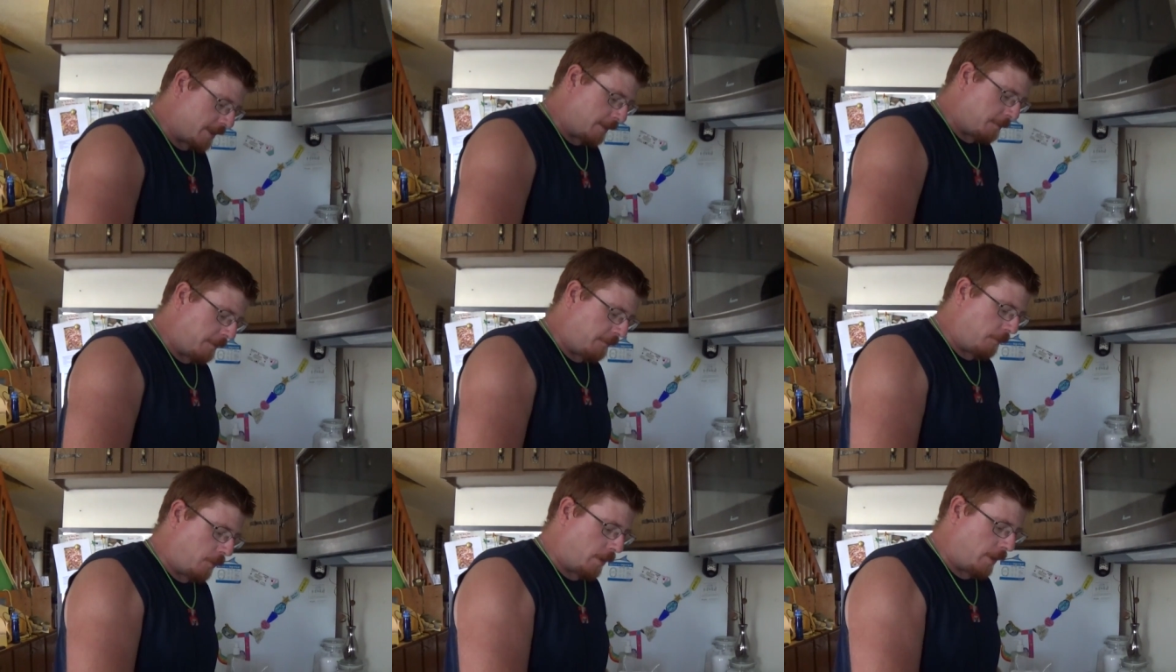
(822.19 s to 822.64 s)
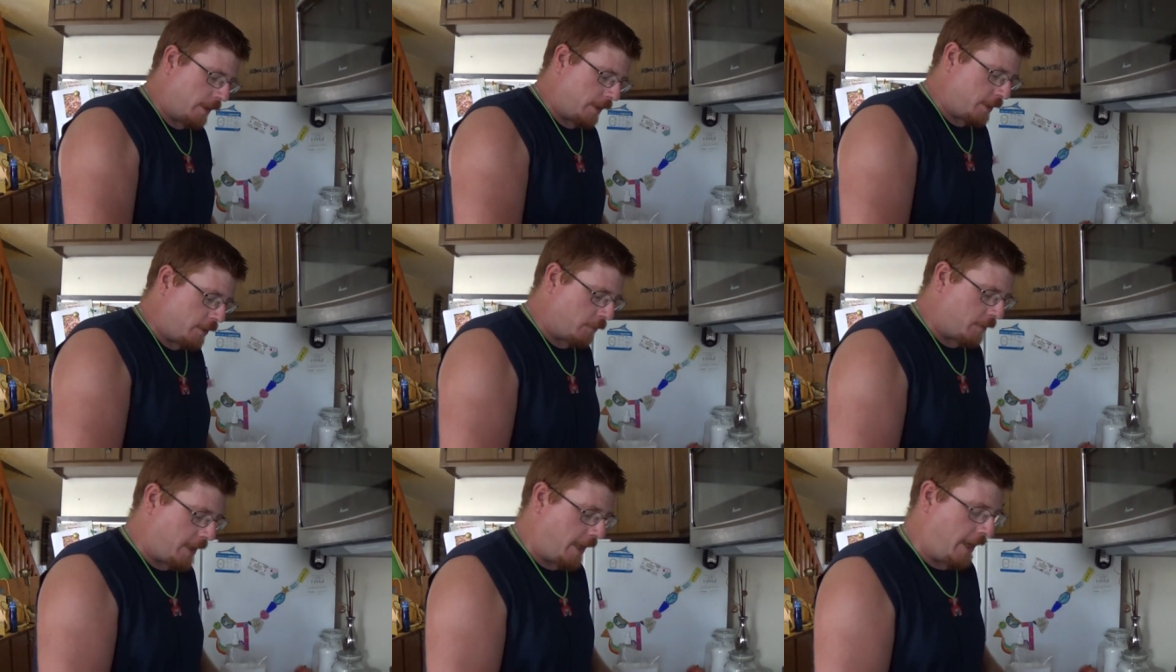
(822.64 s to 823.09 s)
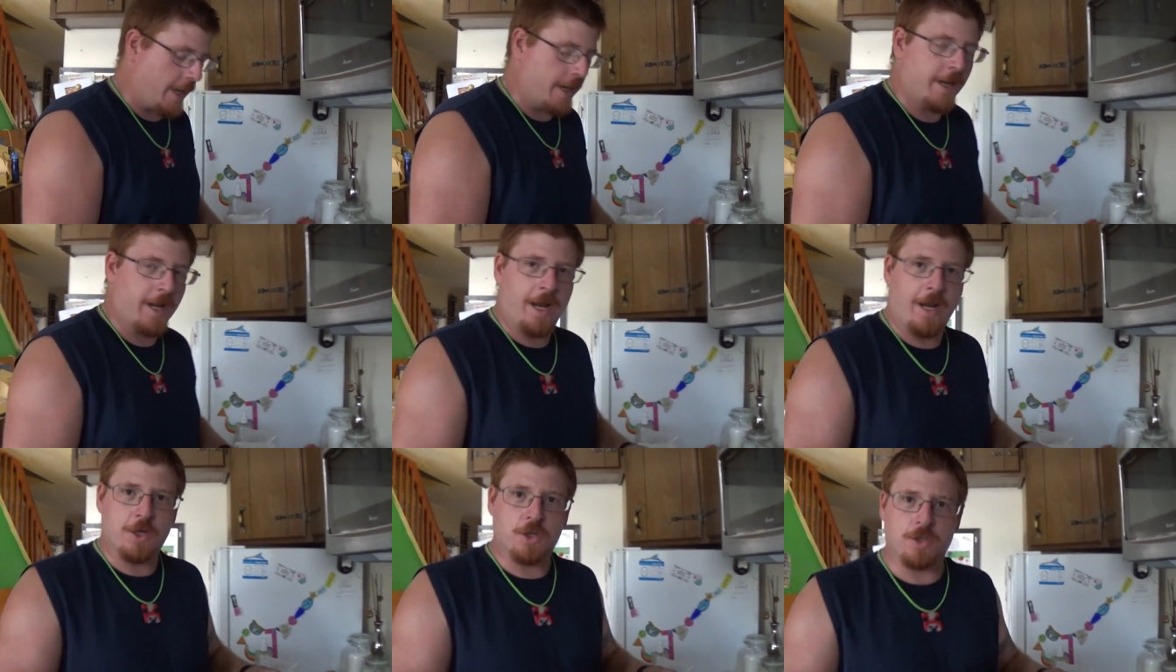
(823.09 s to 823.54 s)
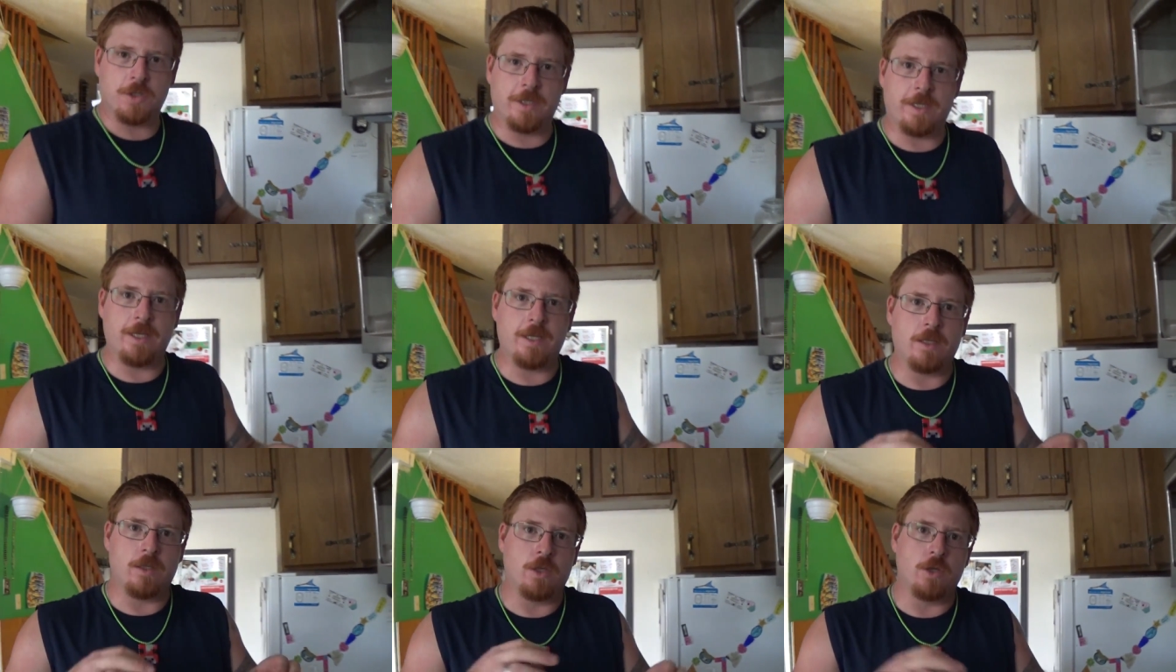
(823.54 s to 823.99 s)
I said before, you can
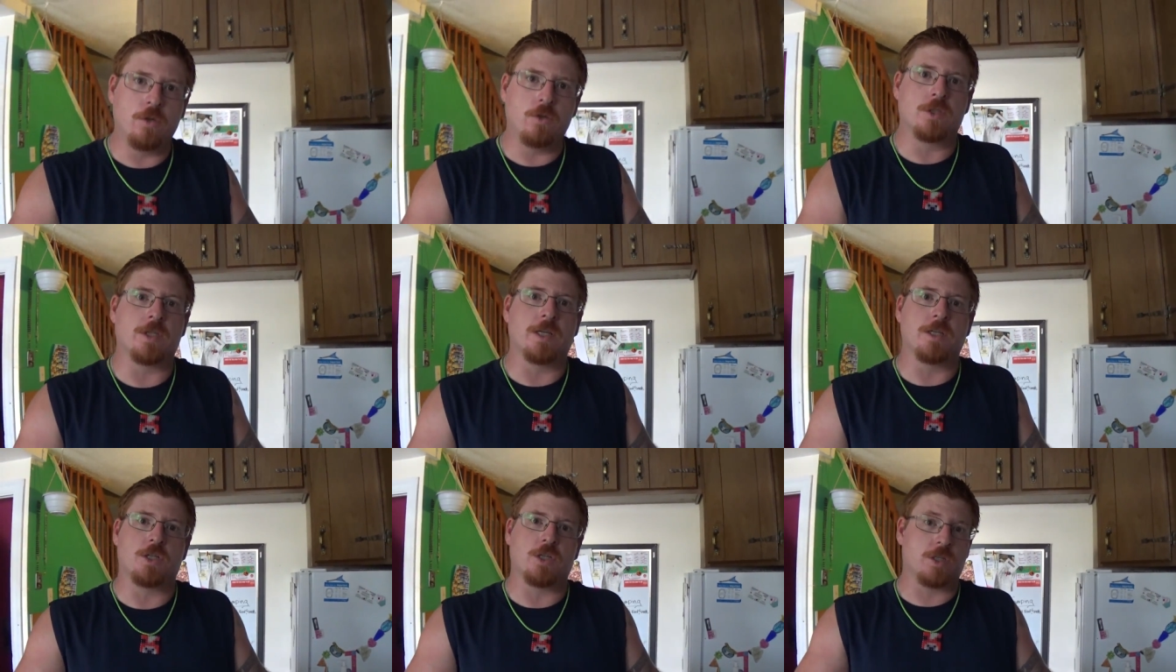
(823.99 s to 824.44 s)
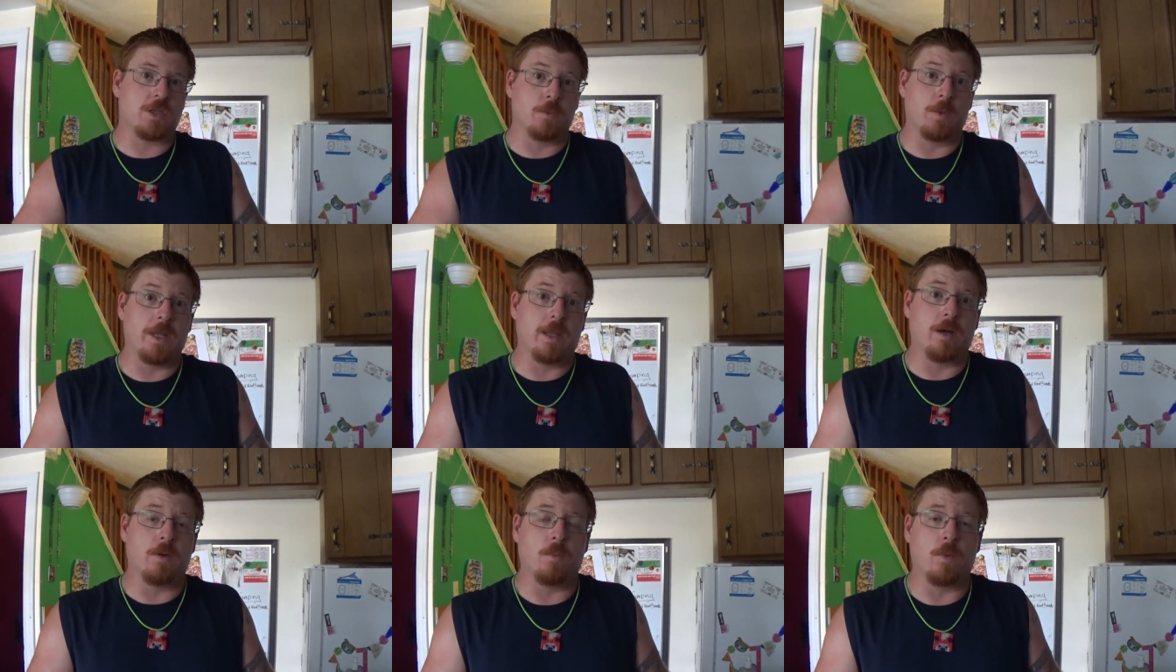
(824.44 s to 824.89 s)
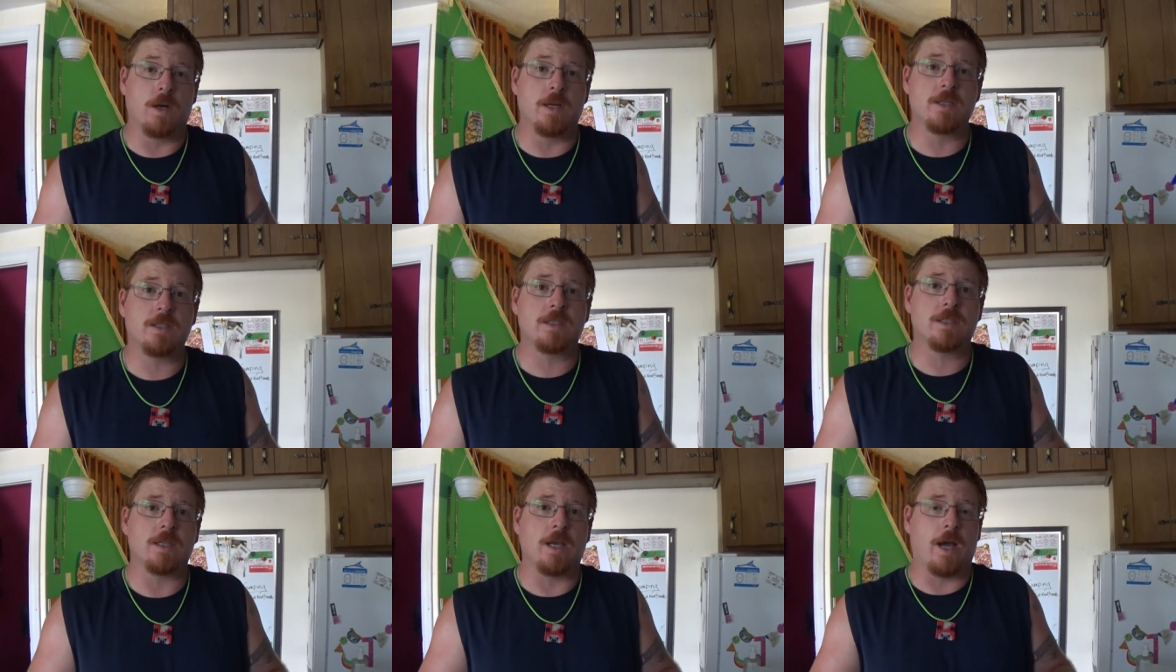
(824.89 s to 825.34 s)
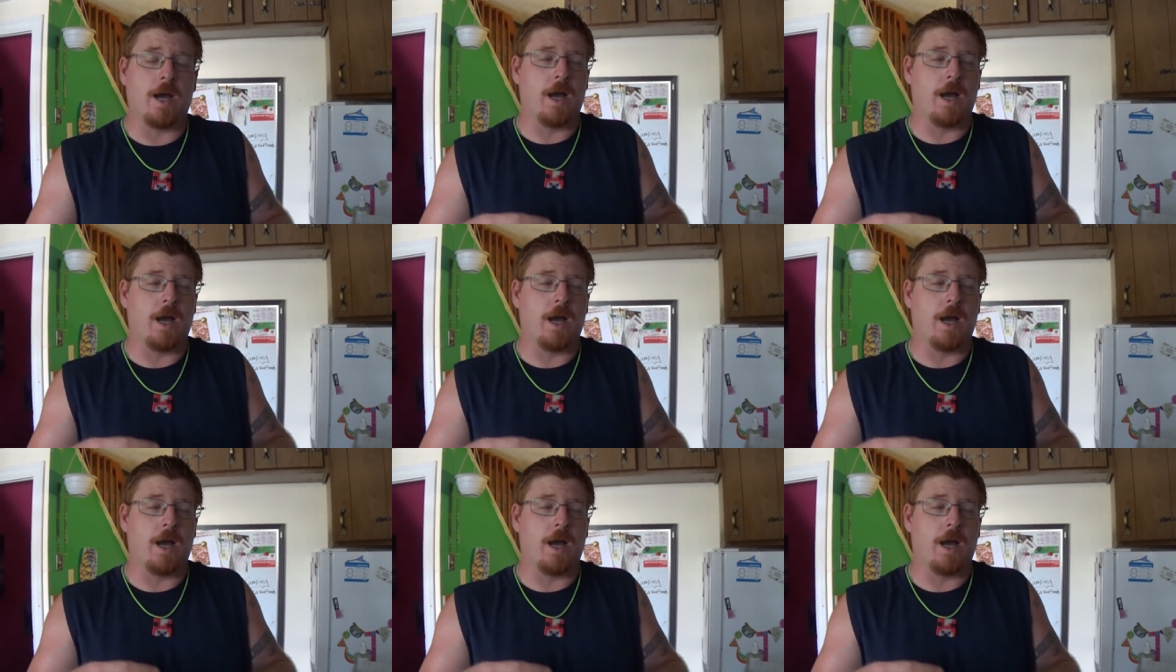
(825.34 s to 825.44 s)
actually use it just the way that it was.